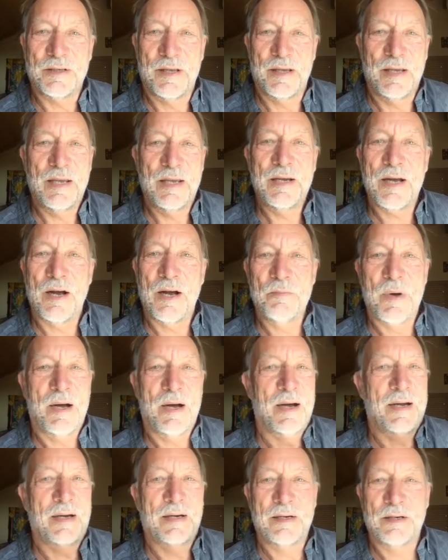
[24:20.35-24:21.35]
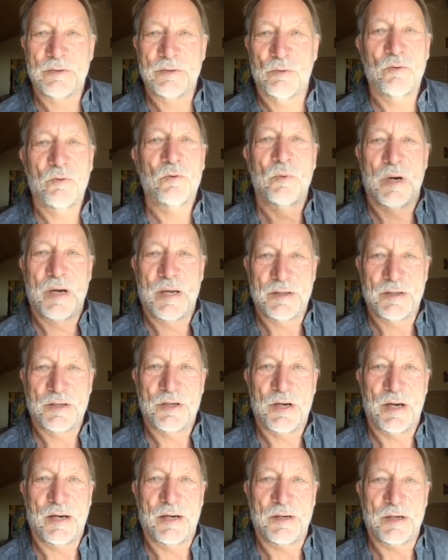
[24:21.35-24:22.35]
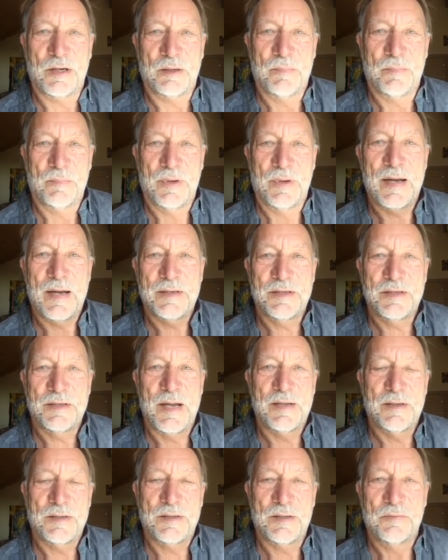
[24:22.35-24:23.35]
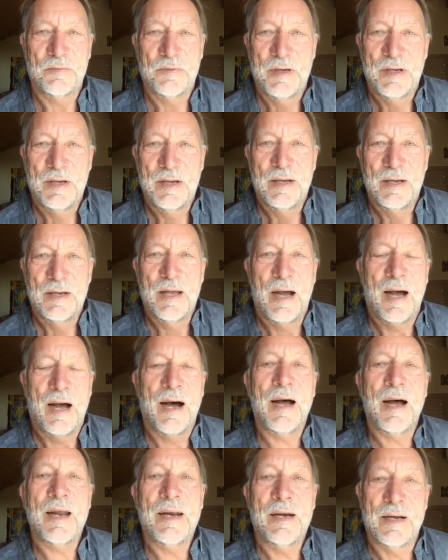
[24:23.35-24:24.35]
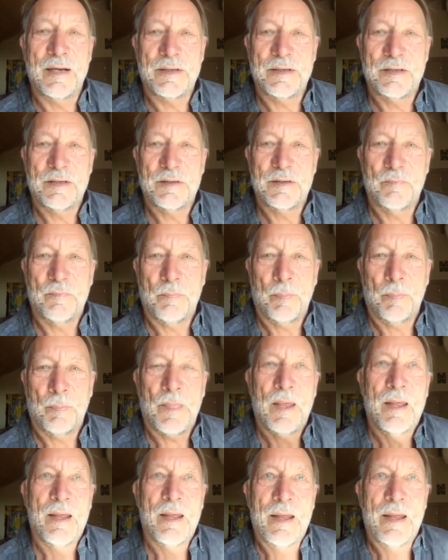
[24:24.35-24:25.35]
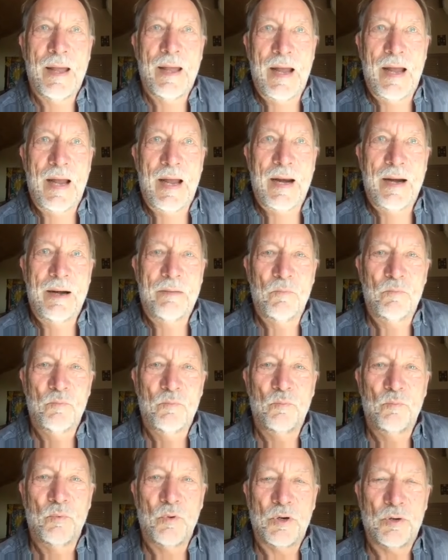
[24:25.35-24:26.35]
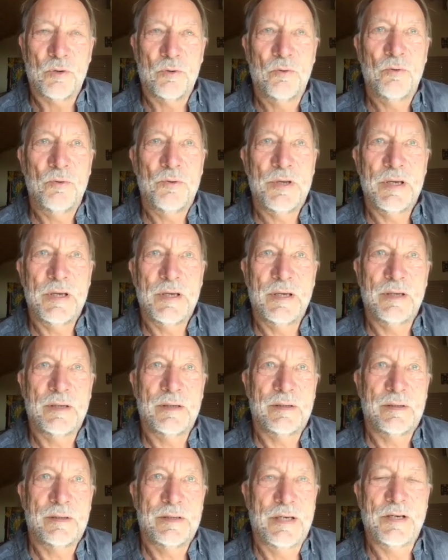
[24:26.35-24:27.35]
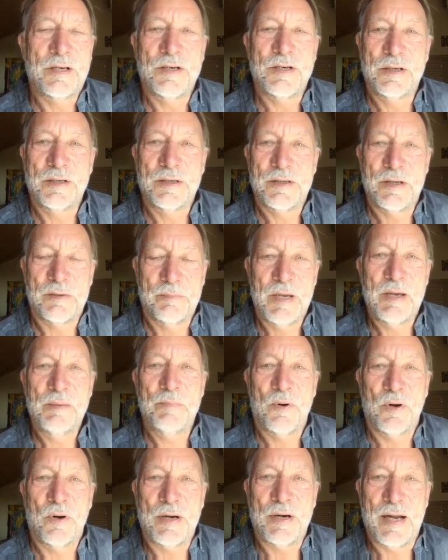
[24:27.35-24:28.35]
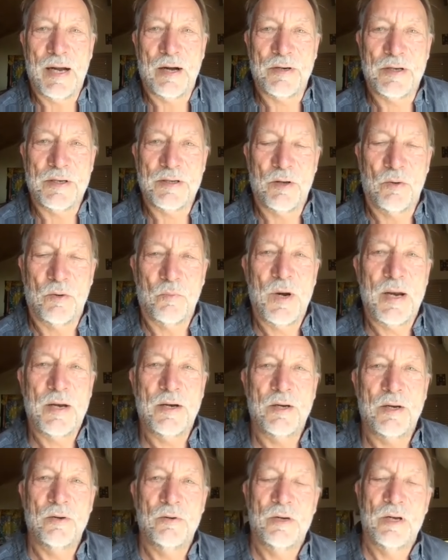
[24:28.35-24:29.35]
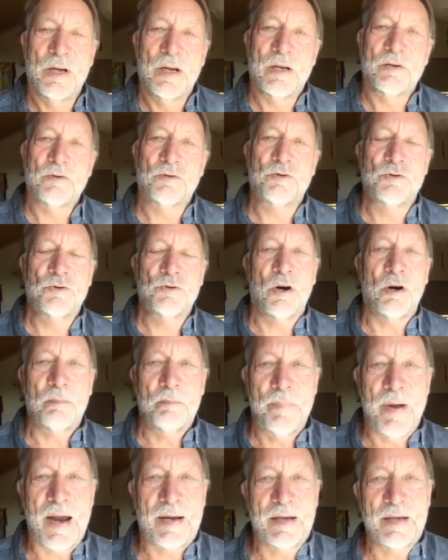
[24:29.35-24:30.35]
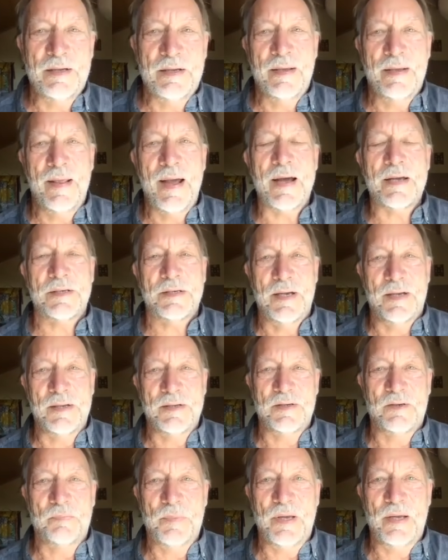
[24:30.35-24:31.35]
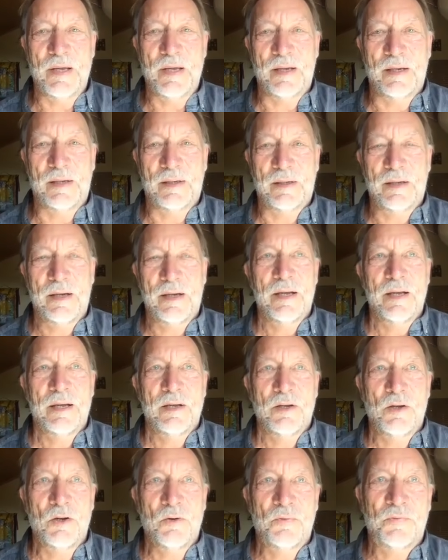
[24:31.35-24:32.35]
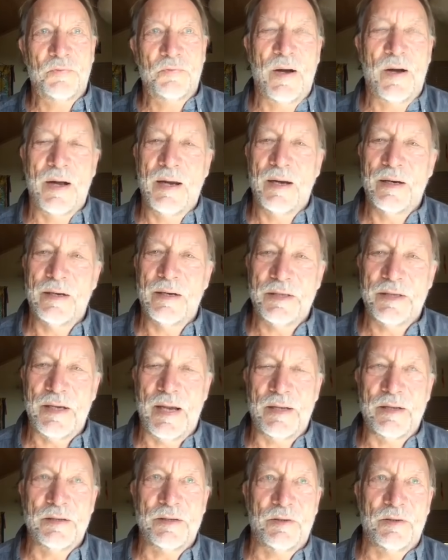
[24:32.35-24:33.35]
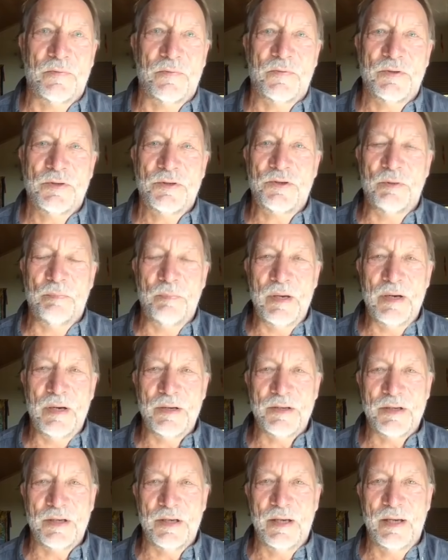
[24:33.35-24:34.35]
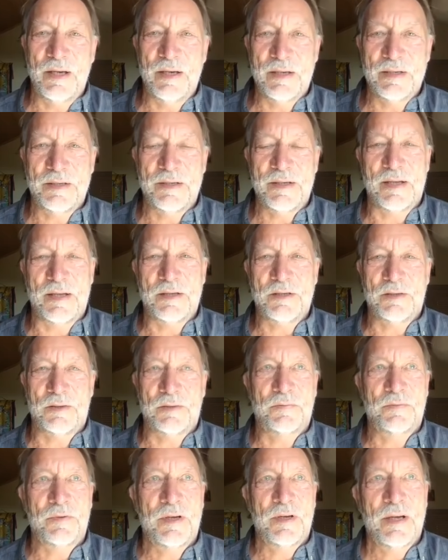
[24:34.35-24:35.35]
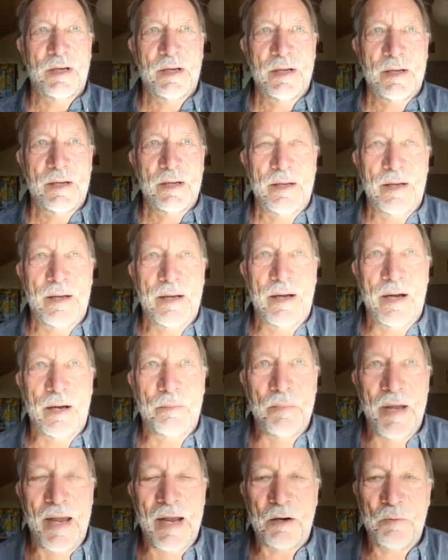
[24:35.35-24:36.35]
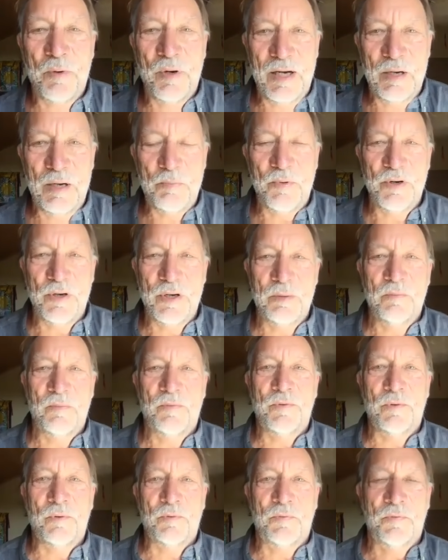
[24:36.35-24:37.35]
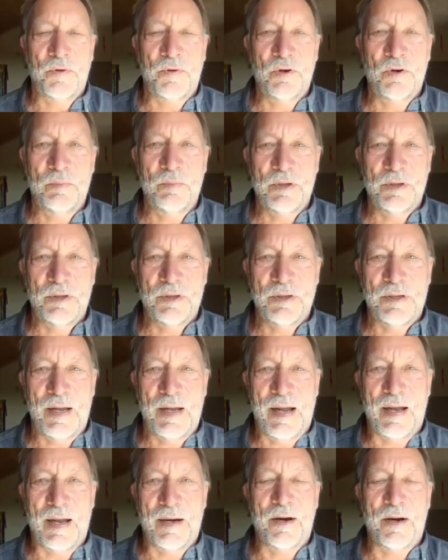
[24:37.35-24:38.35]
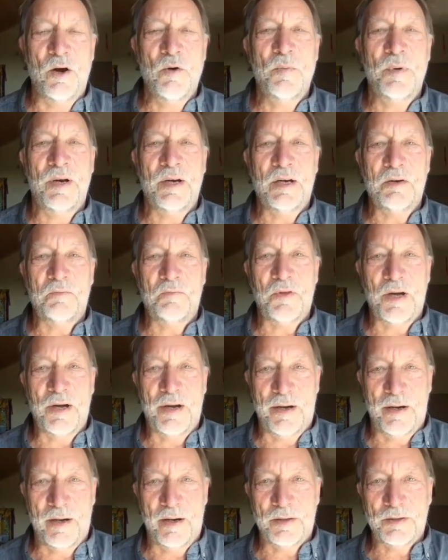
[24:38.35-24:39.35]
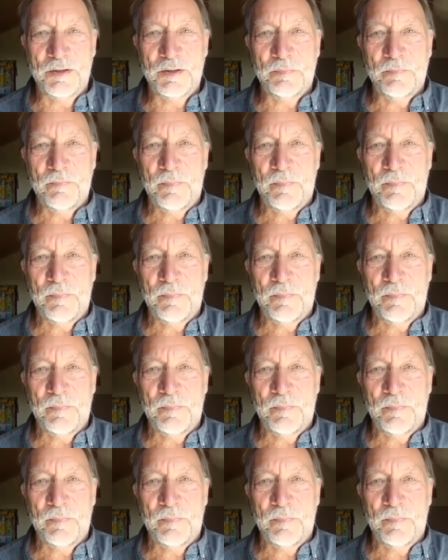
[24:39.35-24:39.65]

The ego mind is always changing, that sense of I-ness. And what all the teachings to me point out is that when you drop back into that sense of being, you find a sense of stability, a sense of equilibrium, fulfillment, and an opening of the heart.